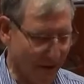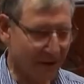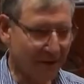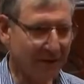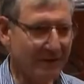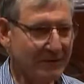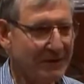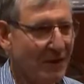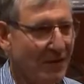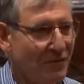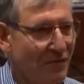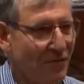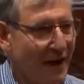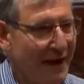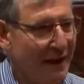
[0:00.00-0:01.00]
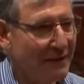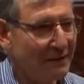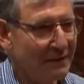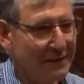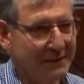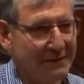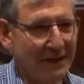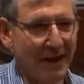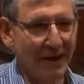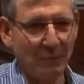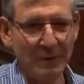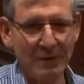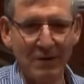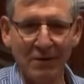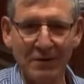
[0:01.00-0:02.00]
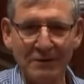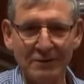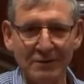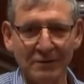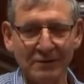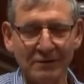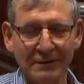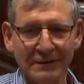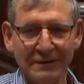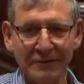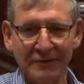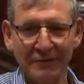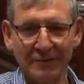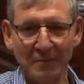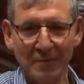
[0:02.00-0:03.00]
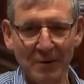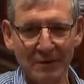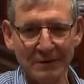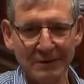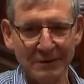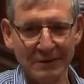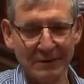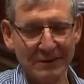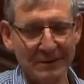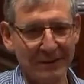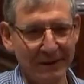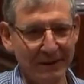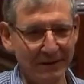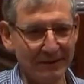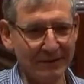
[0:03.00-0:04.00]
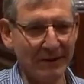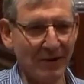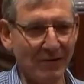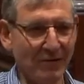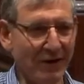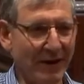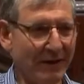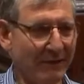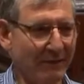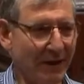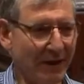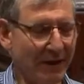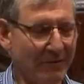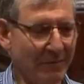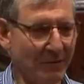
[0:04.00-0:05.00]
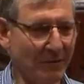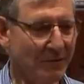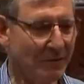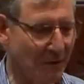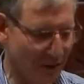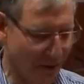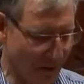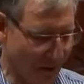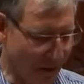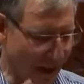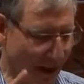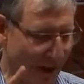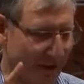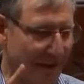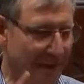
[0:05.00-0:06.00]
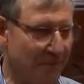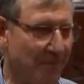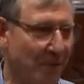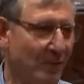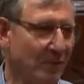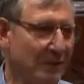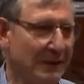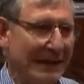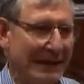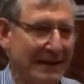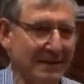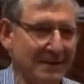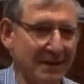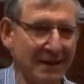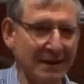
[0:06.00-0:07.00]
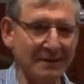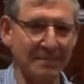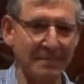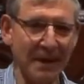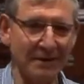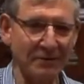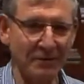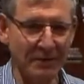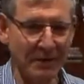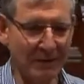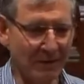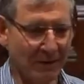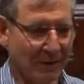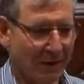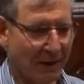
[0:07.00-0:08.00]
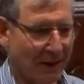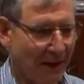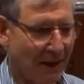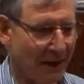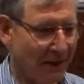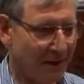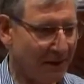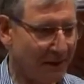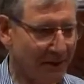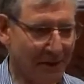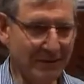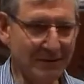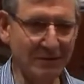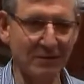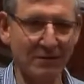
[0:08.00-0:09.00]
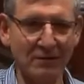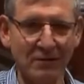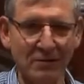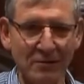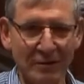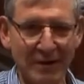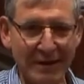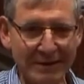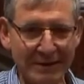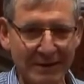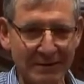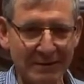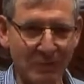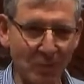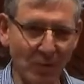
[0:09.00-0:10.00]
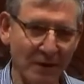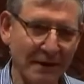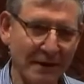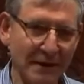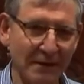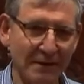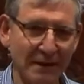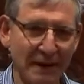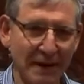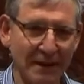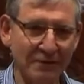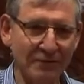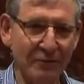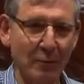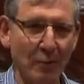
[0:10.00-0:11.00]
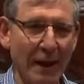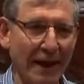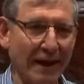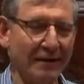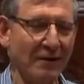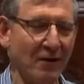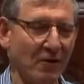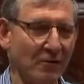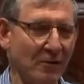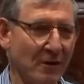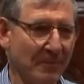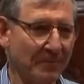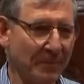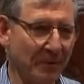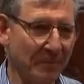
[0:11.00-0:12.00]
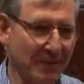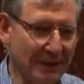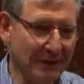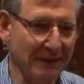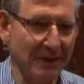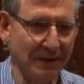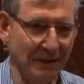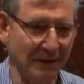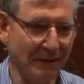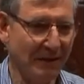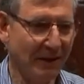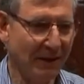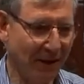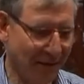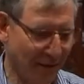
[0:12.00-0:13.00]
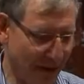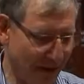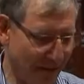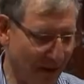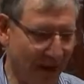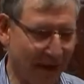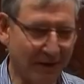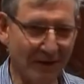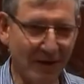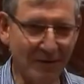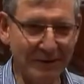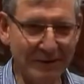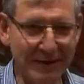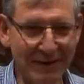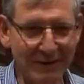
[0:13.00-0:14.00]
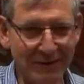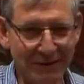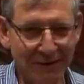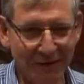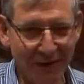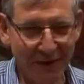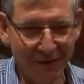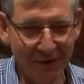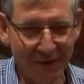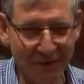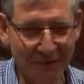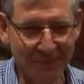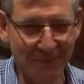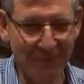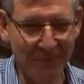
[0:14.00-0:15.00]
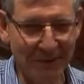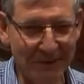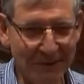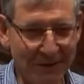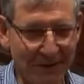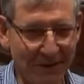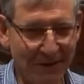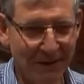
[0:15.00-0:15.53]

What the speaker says: There was no grain in town. We'd gone to all the different merchants and there was no grain available. And importantly, as an expatriate and an external organisation working in the country, we had no permission and they had no intention of giving us permission.